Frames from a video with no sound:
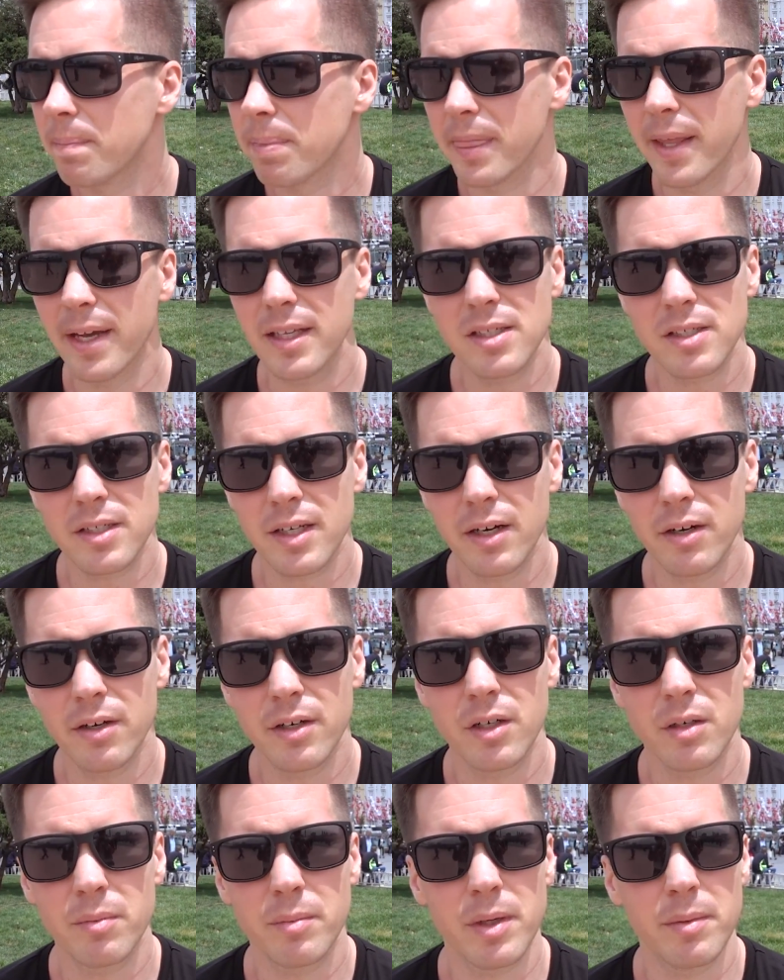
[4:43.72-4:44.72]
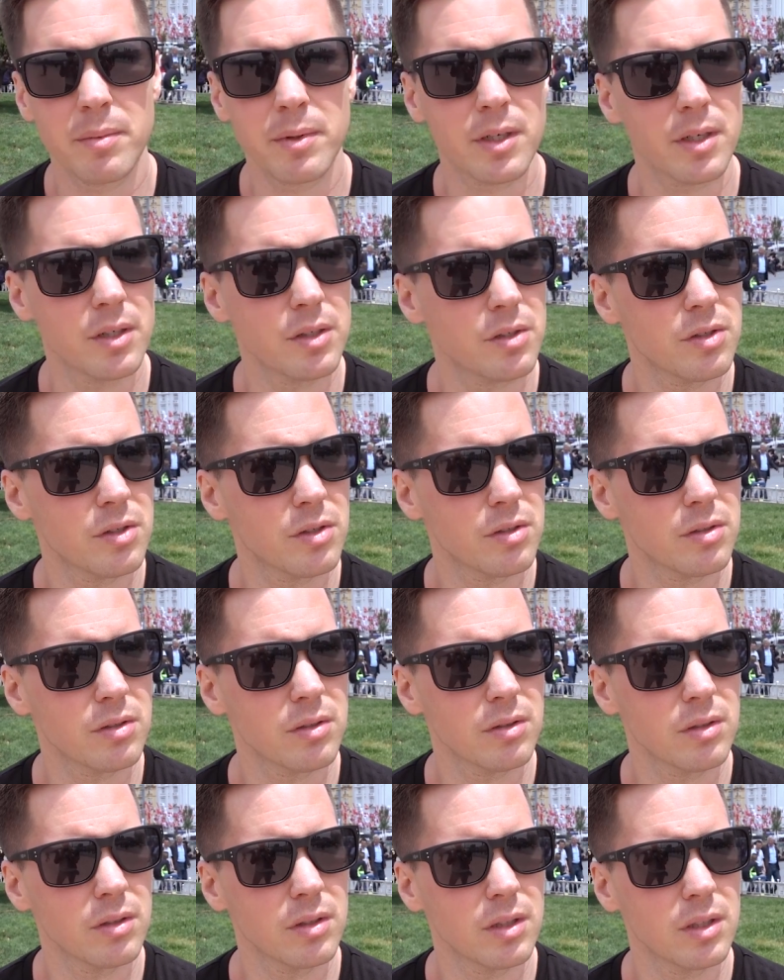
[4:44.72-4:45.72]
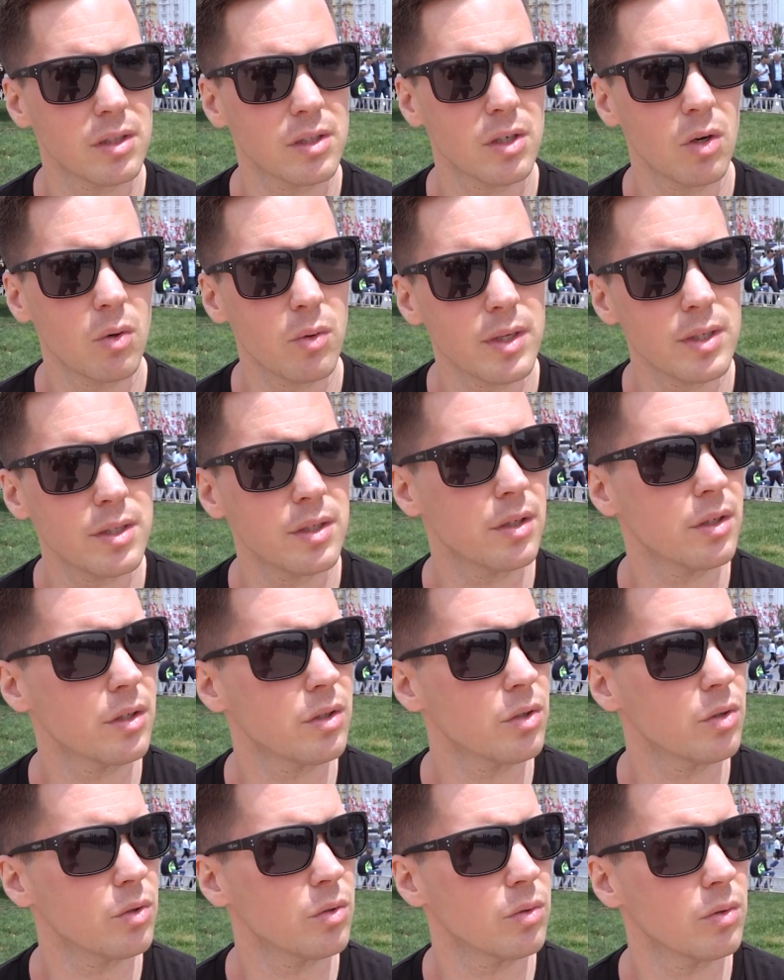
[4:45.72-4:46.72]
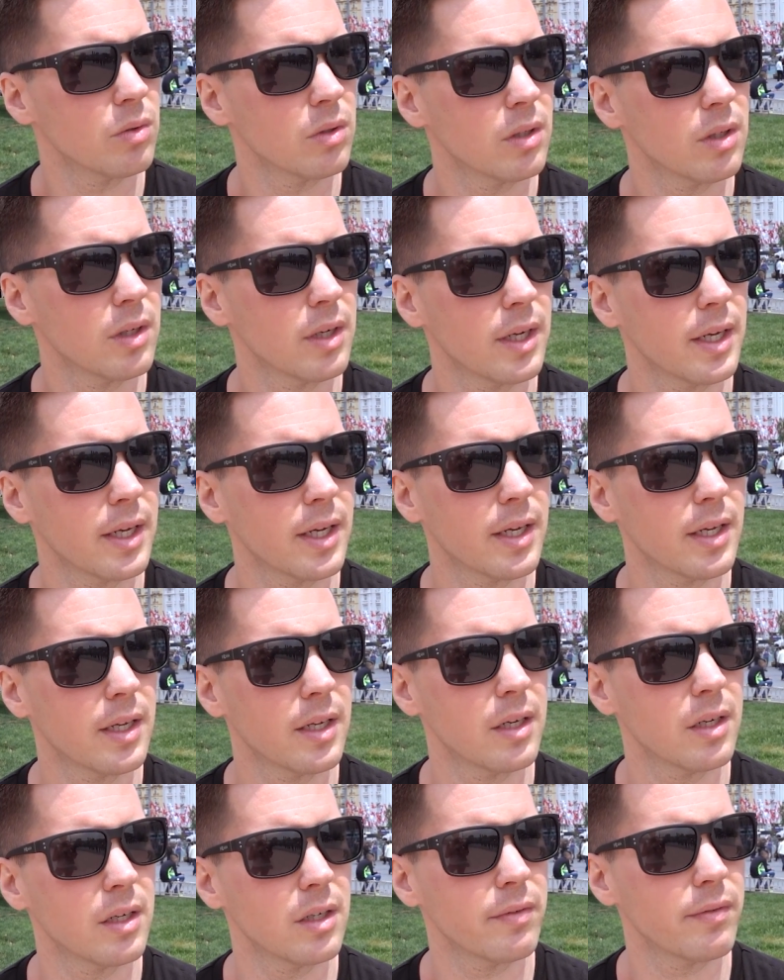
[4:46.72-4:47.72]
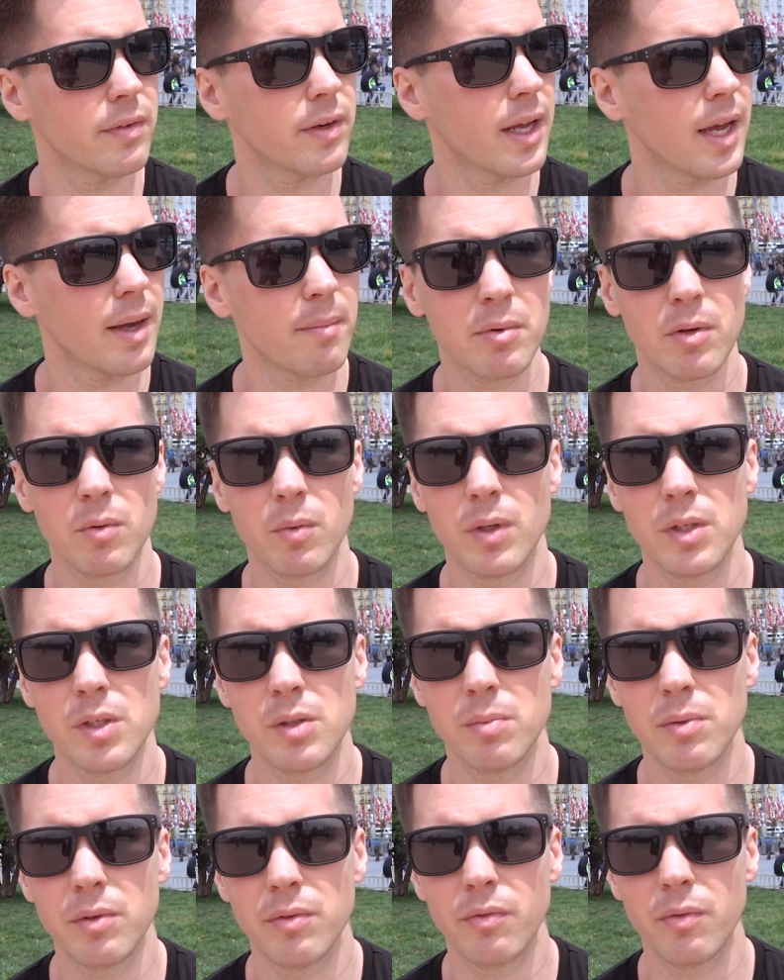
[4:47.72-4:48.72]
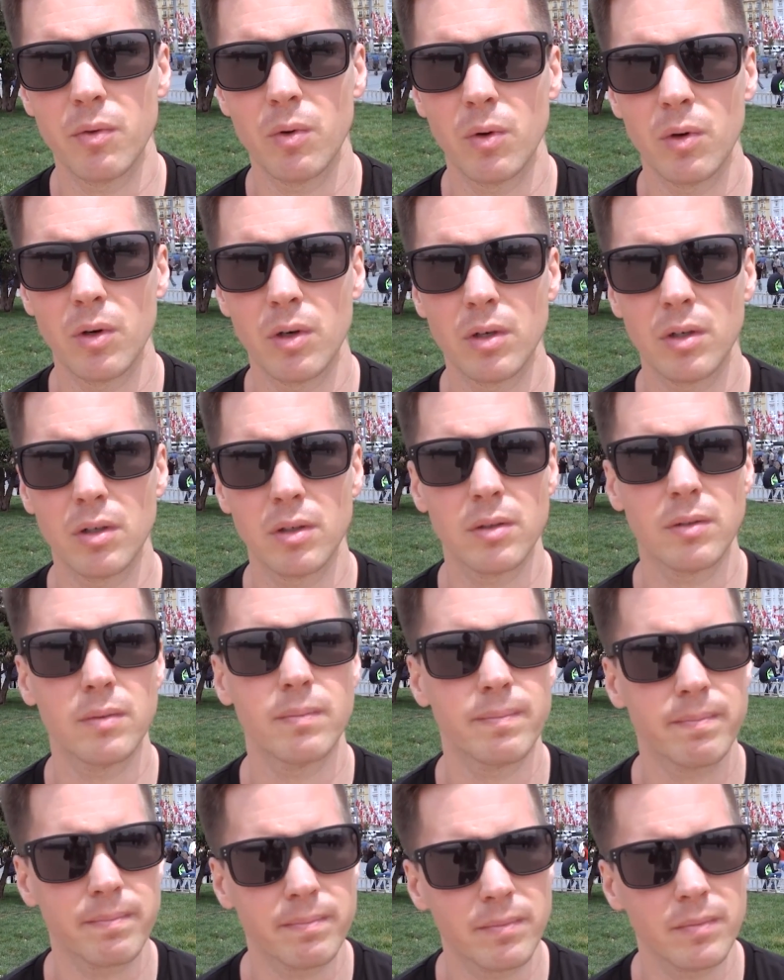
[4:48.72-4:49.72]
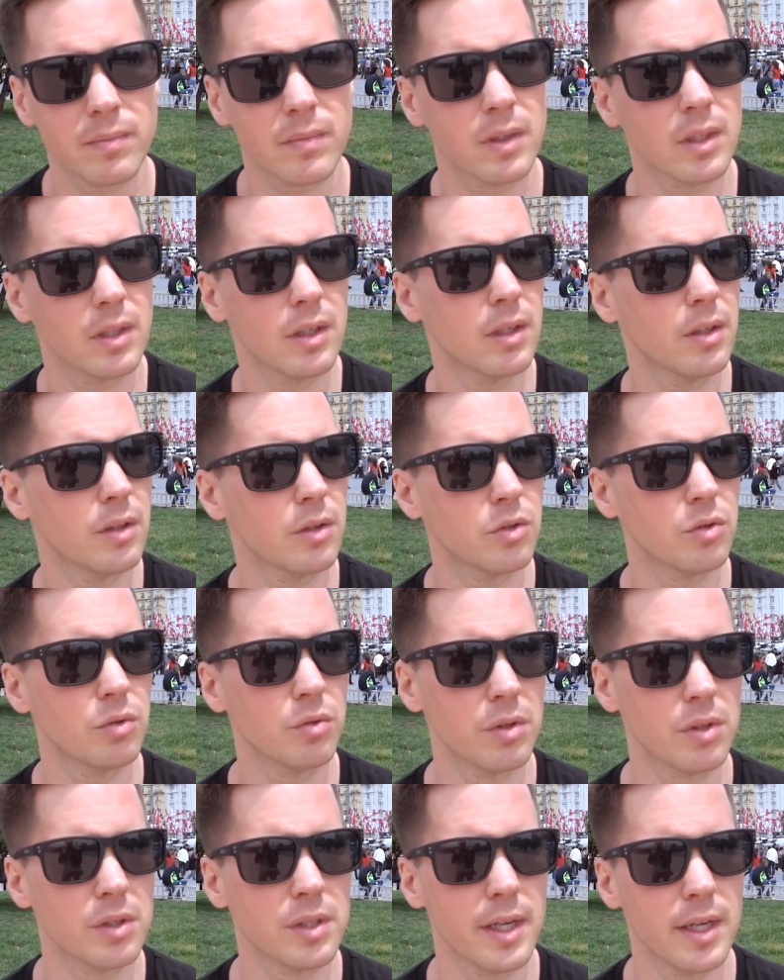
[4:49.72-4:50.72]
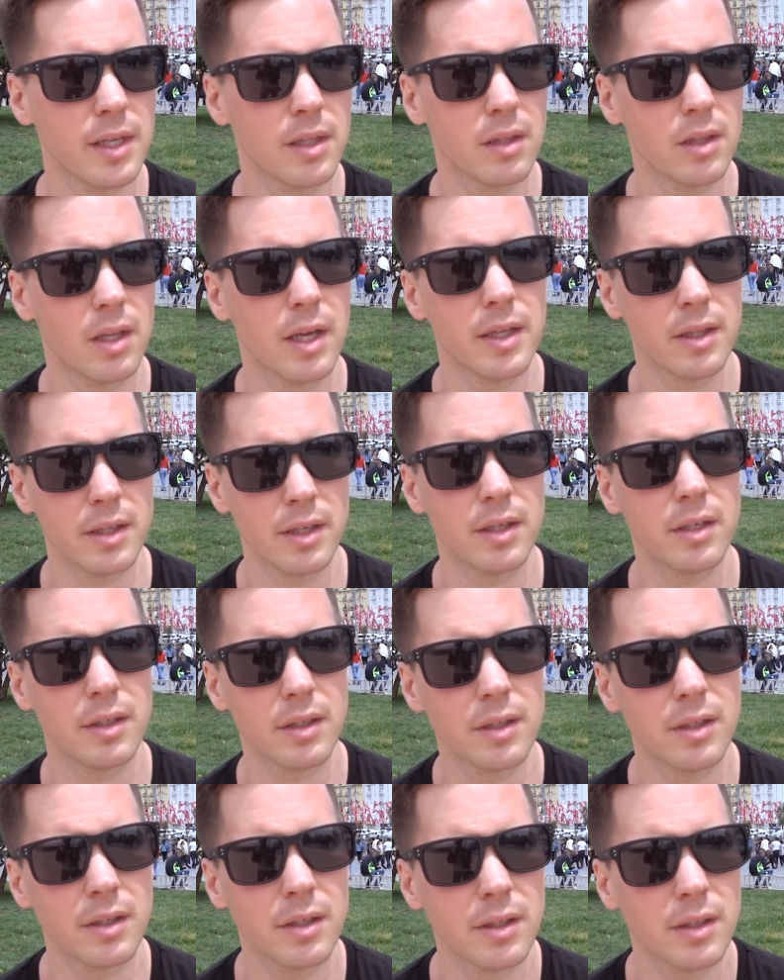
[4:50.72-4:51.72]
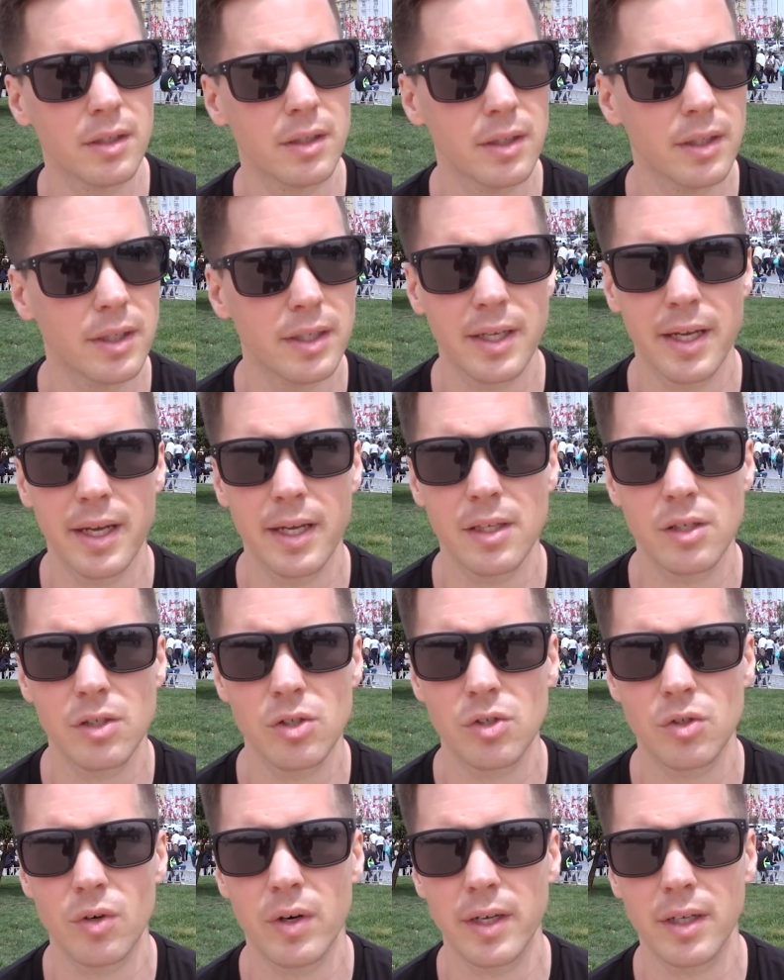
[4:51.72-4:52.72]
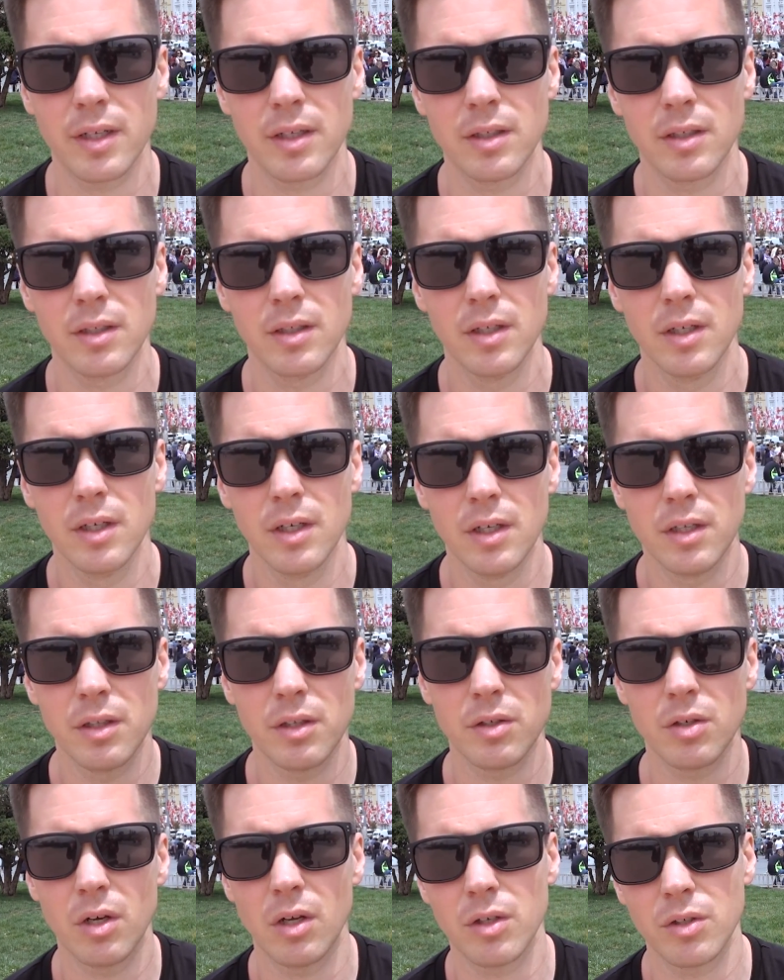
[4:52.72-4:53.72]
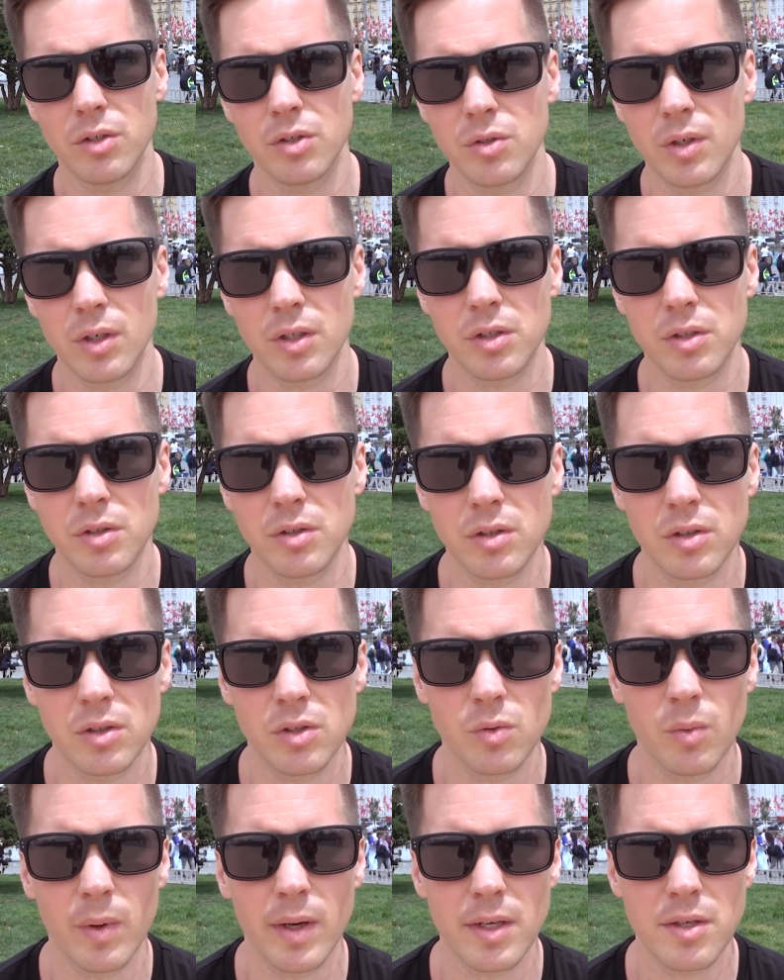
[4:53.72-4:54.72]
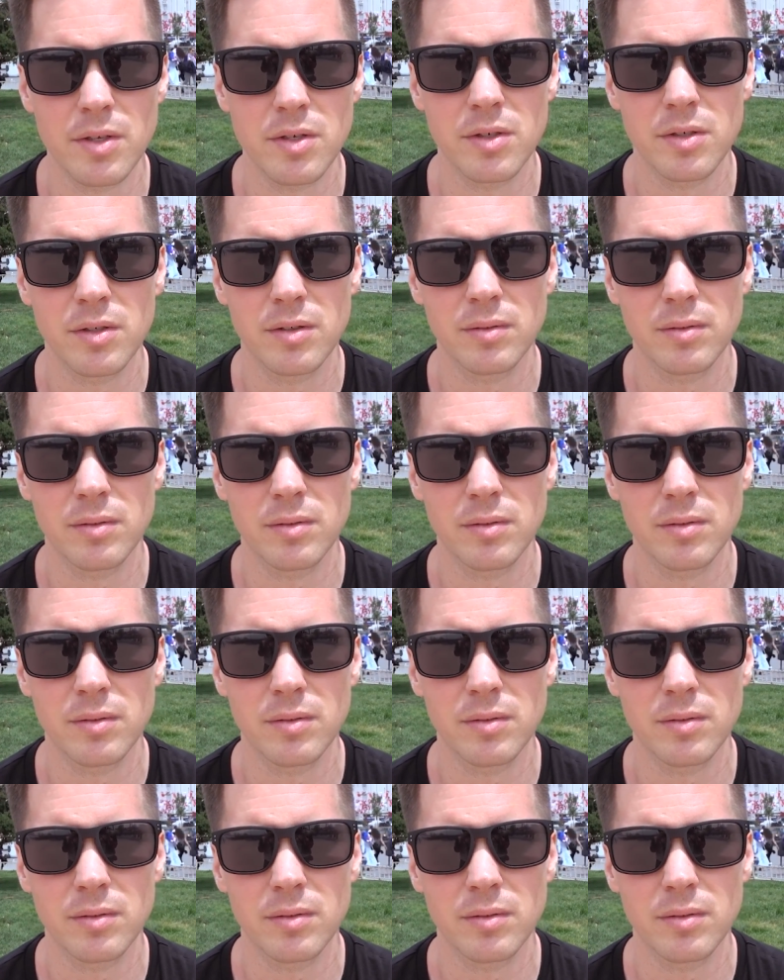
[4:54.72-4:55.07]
that's scary to me, because it's so easy to do. And if it happened once before, the truth is that lightning, you can't strike the tallest structure twice.